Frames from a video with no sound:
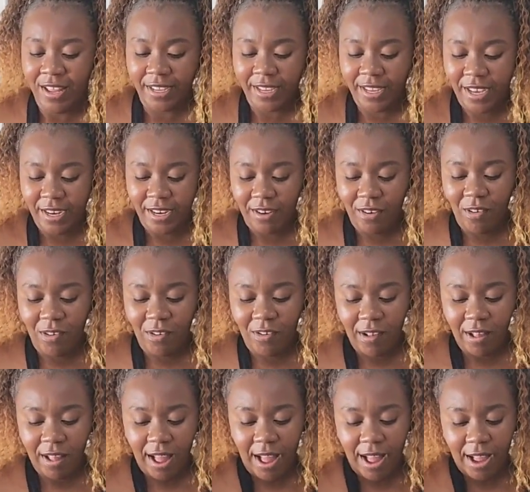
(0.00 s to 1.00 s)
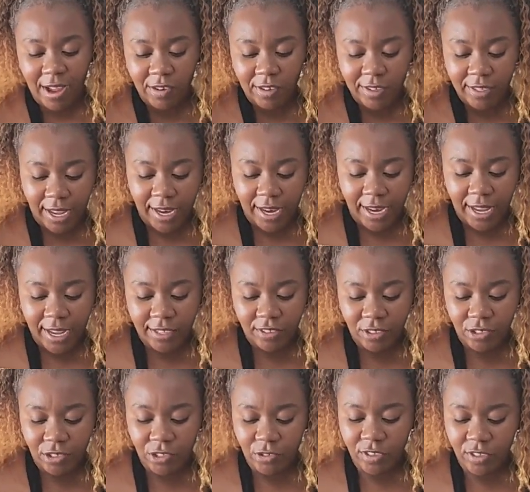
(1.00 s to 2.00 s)
Get it all out. I like
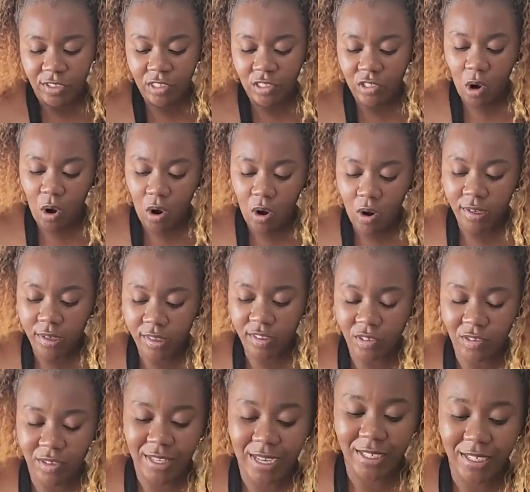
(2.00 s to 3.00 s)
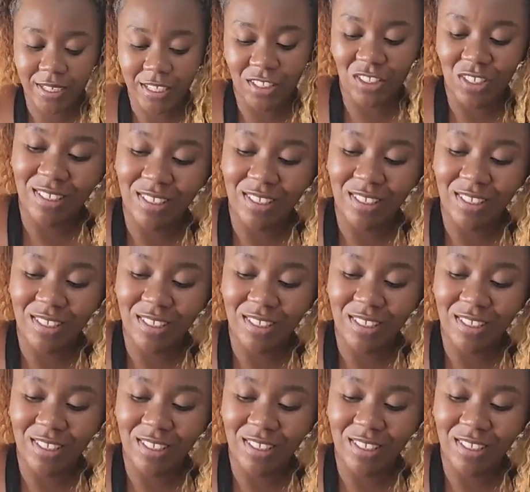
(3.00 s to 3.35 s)
to use tongs so that it's